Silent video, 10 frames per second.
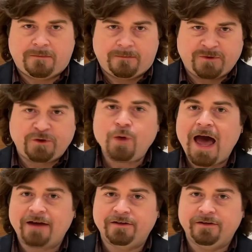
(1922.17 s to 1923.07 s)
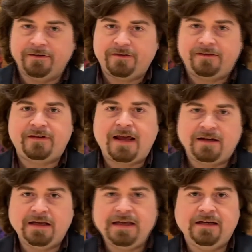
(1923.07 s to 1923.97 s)
Two actors
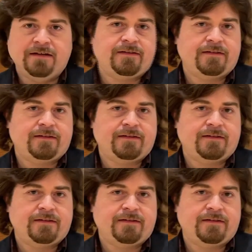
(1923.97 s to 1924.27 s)
standing in it.